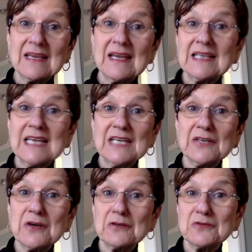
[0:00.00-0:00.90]
Eliana
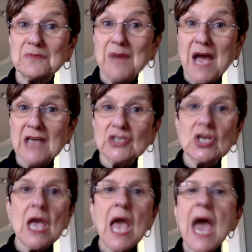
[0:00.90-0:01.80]
Cotrubaș,
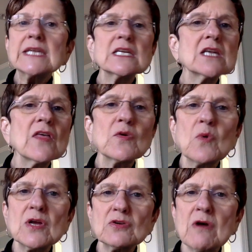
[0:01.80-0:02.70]
and another
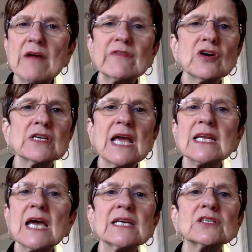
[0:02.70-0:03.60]
one who I've heard and
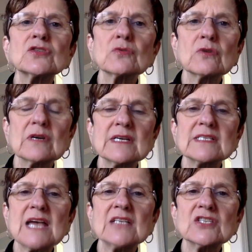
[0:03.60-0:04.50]
I adore is
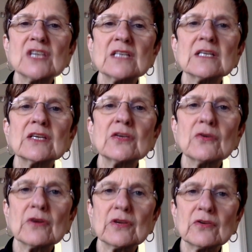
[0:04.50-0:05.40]
Angela
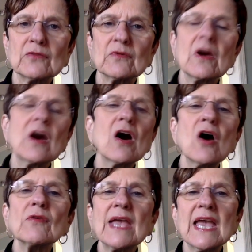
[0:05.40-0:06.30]
Gheorghiu.
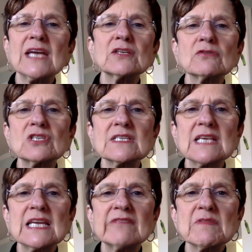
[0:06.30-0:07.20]
Okay, I know she's
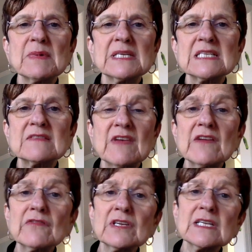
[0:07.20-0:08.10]
not everybody's
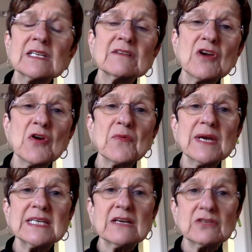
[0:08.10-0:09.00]
favorite, and
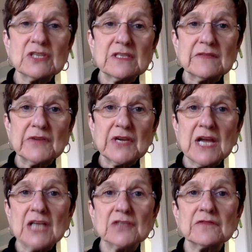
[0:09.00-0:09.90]
right now she's a very
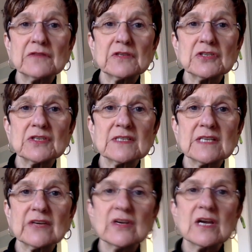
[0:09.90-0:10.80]
controversial
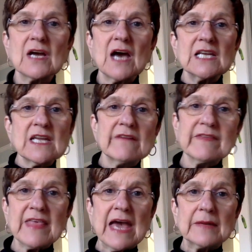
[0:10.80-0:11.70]
singer. Enough
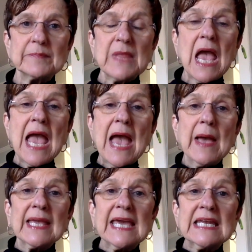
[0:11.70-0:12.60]
of that.
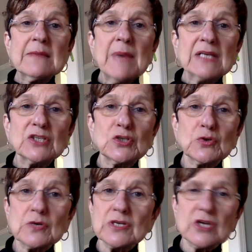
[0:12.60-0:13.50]
Getting back to
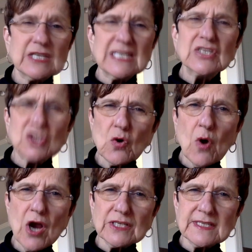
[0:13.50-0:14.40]
Turandot, it's so
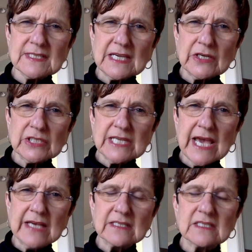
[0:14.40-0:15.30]
hard to stay on
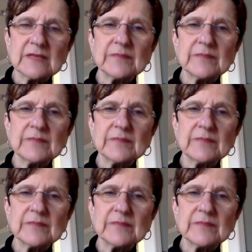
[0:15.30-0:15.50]
task.